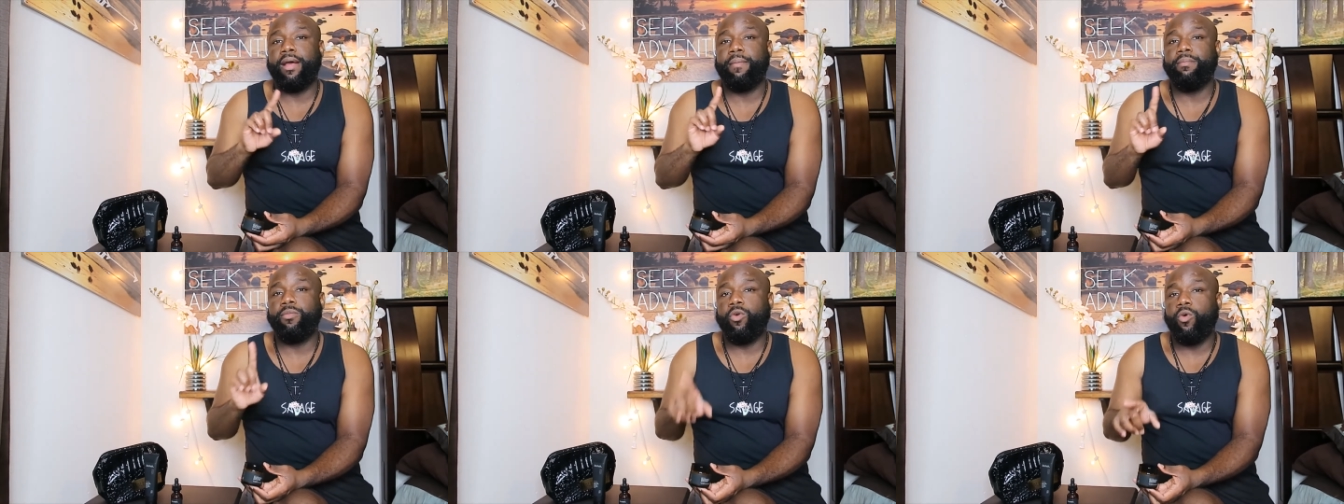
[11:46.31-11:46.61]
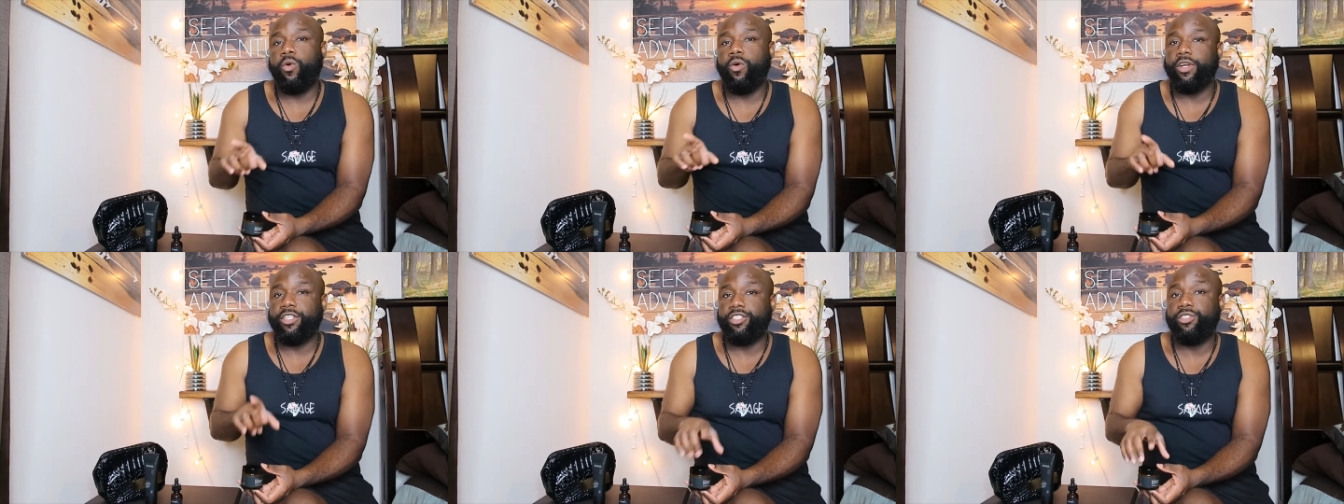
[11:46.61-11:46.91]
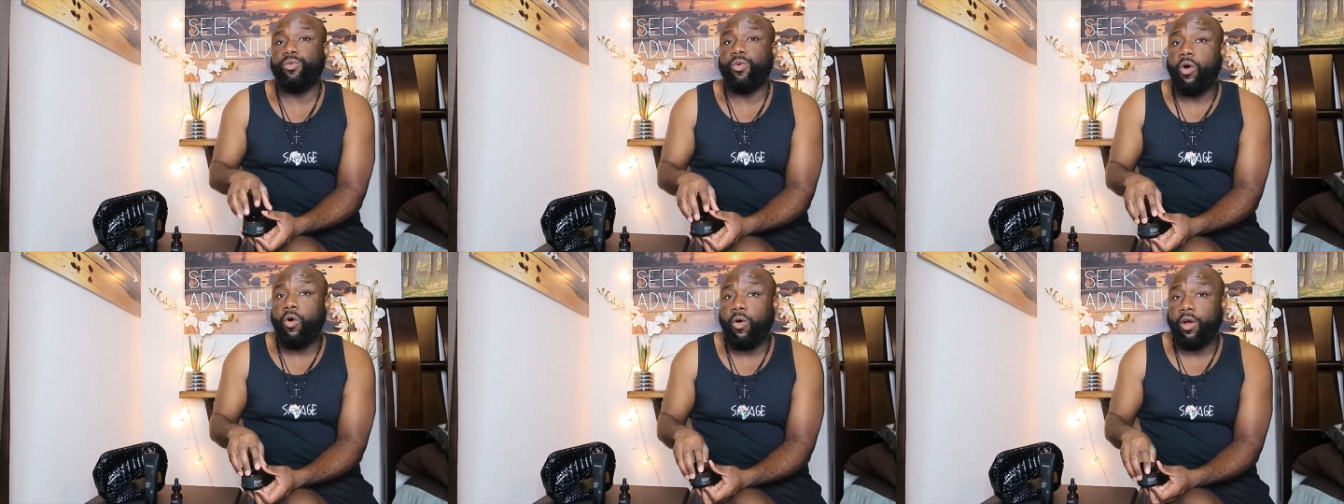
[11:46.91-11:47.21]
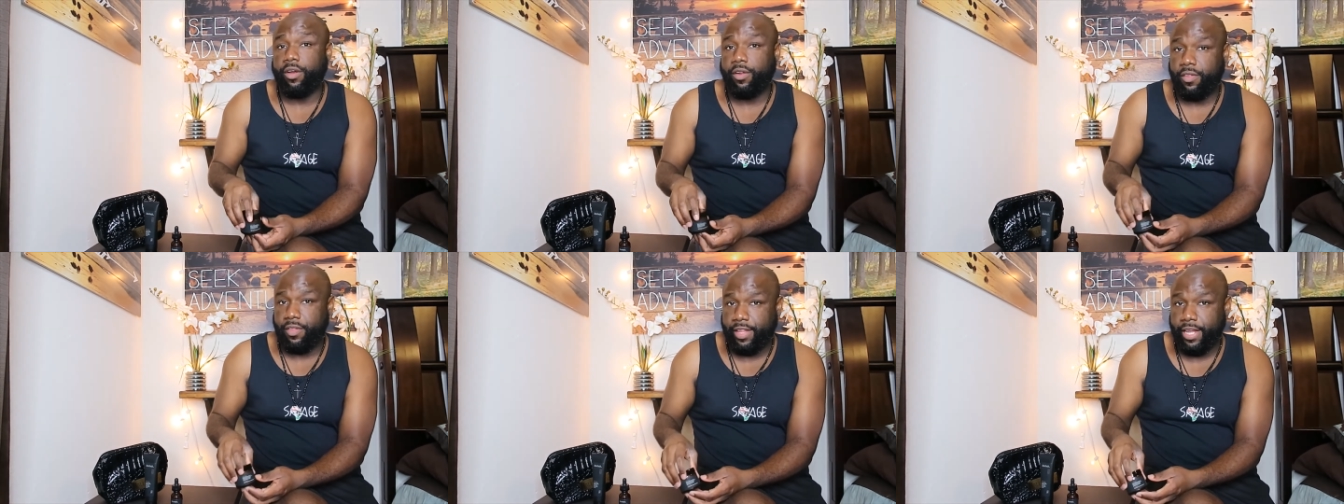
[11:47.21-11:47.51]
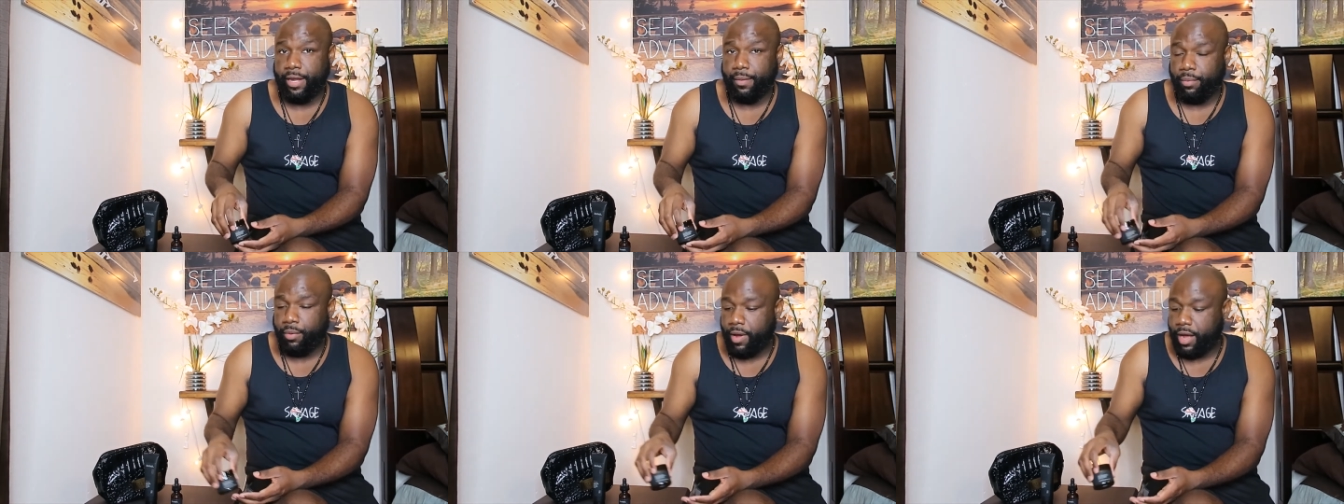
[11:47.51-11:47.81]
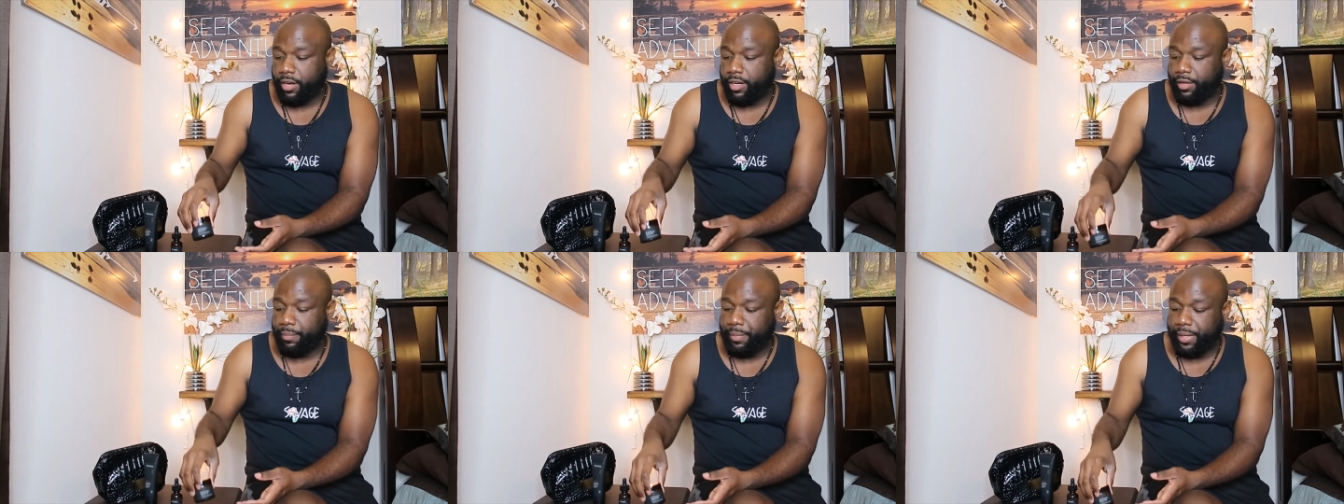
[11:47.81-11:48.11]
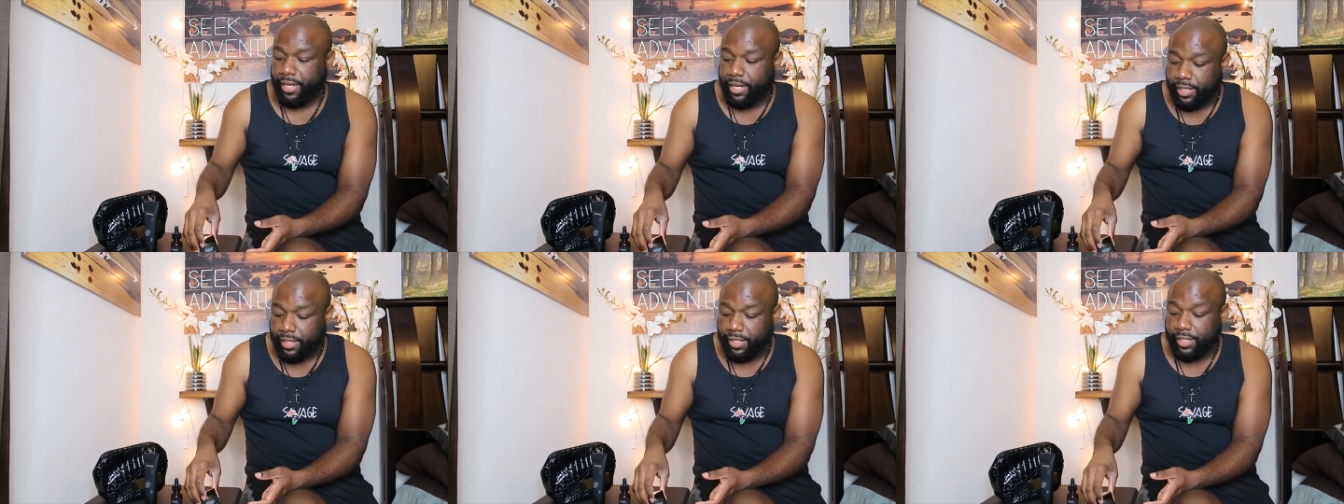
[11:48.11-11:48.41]
i'm going to order that product
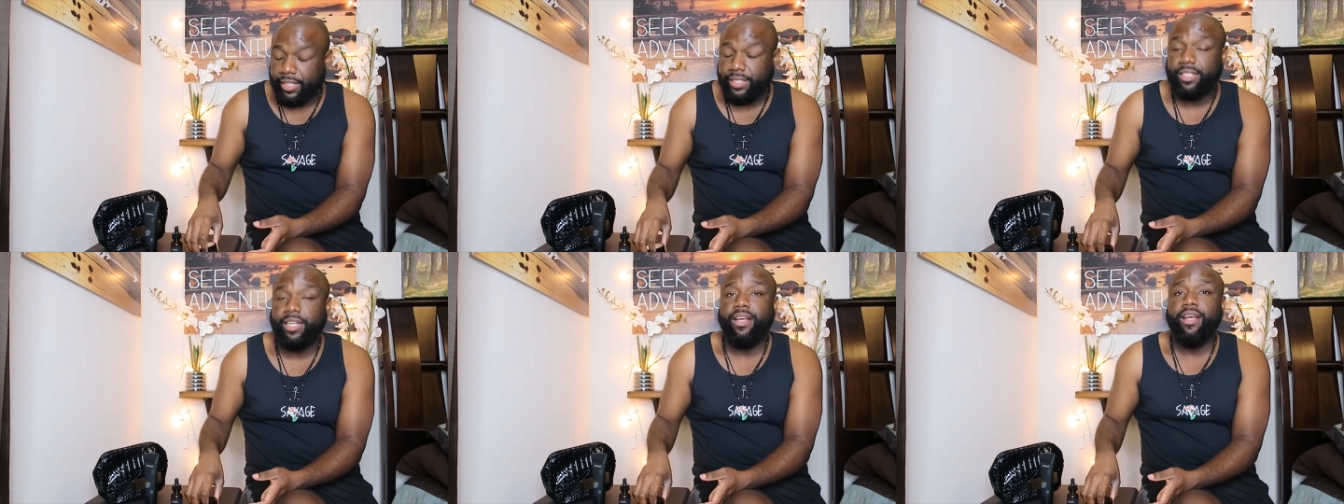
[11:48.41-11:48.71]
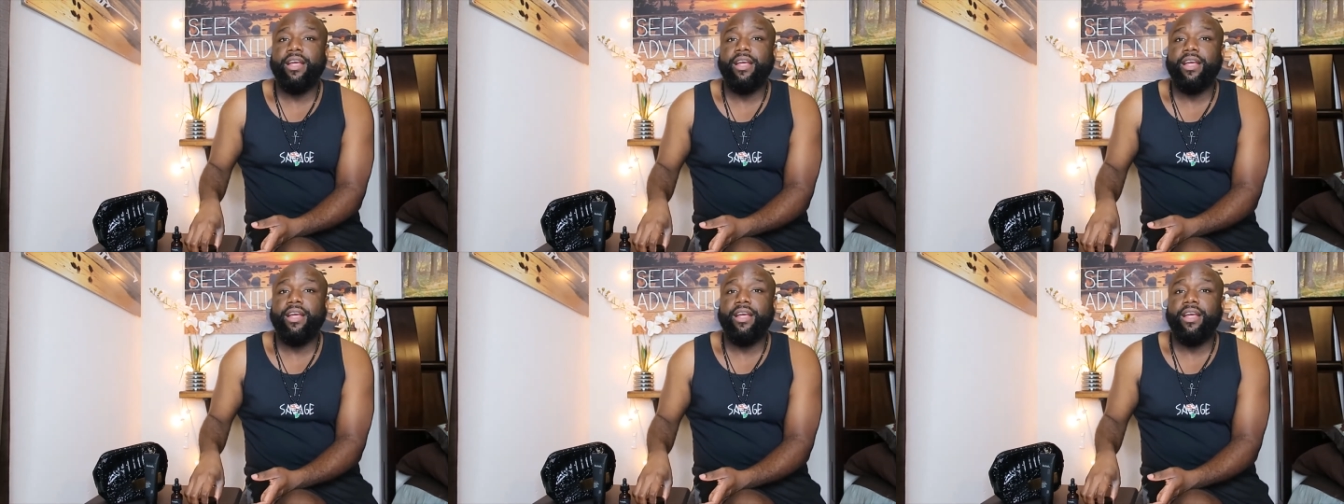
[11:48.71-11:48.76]
because